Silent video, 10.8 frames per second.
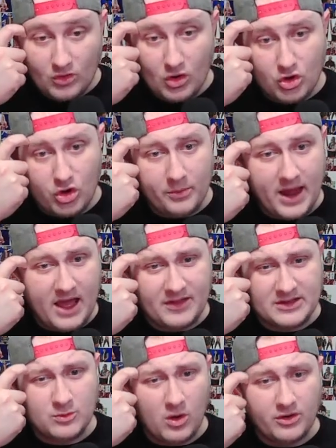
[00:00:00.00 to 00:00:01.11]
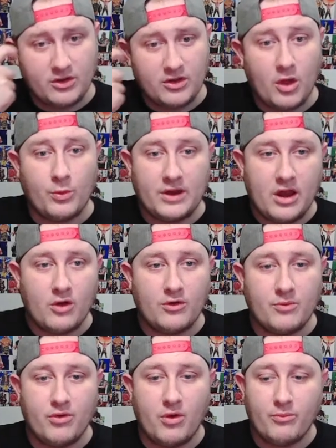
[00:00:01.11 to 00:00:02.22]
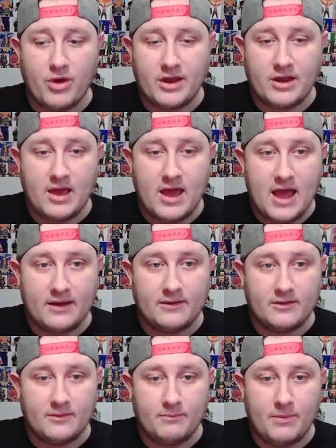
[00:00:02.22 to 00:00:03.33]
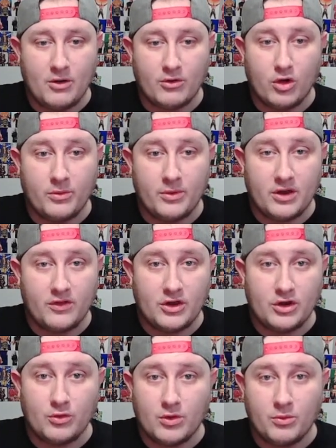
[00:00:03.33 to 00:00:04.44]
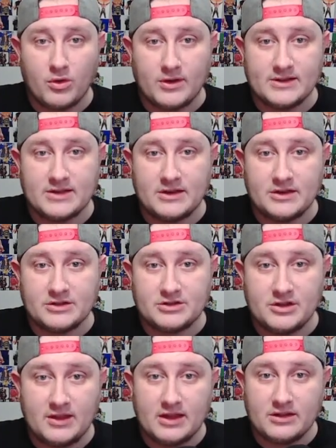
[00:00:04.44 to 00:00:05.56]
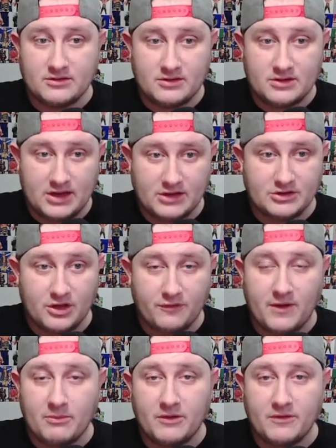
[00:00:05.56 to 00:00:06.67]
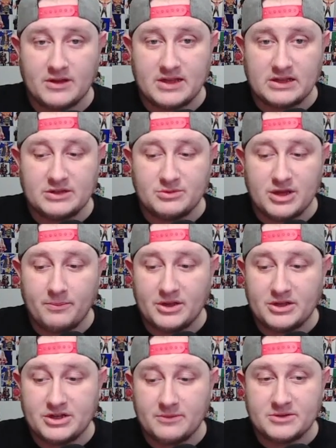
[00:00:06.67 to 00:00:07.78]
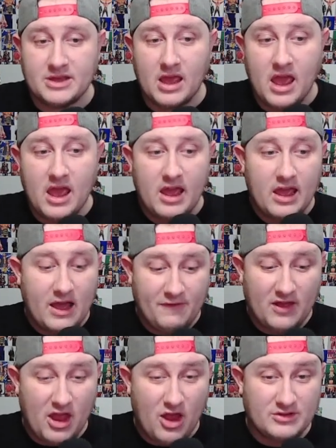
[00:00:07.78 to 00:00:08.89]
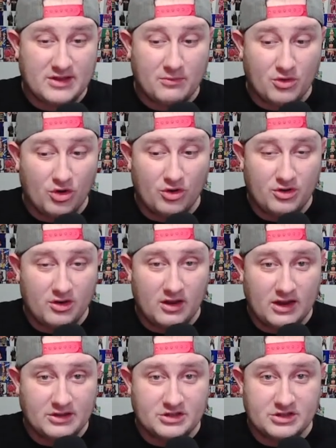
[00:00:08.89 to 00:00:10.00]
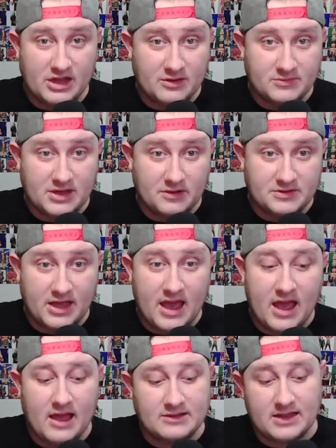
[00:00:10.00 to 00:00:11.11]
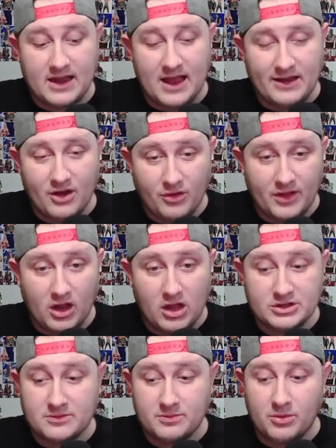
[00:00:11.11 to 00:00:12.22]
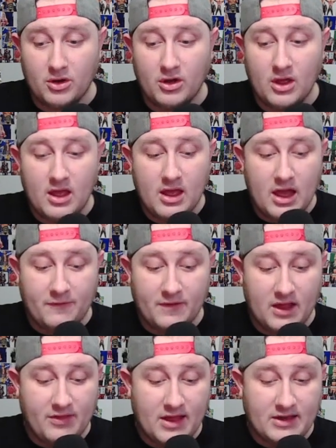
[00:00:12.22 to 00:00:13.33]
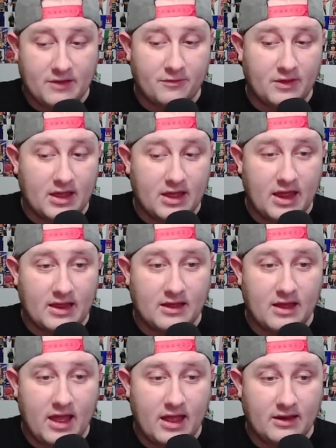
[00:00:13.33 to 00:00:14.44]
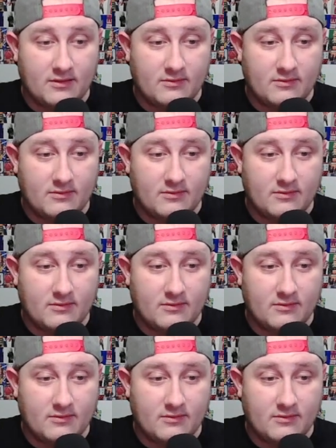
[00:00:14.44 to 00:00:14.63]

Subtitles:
coming out of this one, though we know that Bron Breakker and Baron Corbin are the new #1 contenders to the D'Angelo family for the tag team championships, I feel like OTM could interject themselves here. As I said, I know they lost, but I feel like they're definitely a